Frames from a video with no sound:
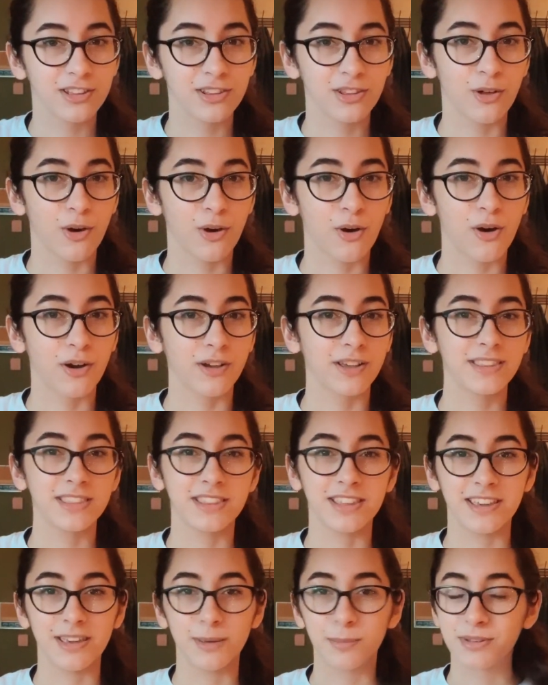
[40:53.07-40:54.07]
along
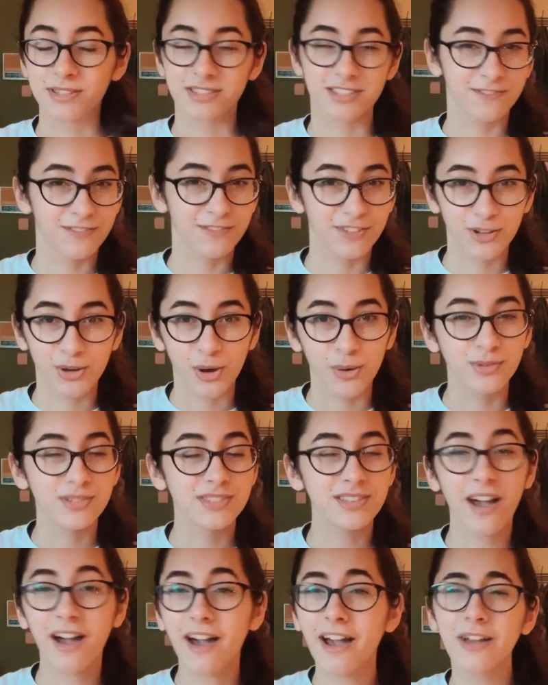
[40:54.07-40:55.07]
the Pacific
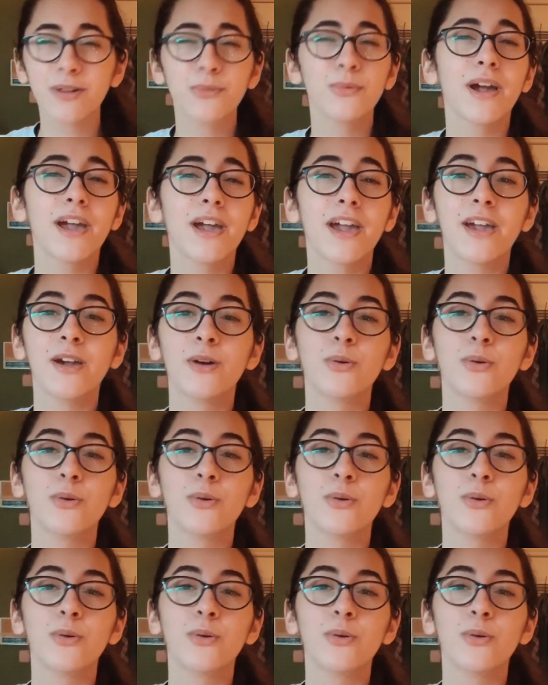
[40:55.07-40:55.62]
Coast Highway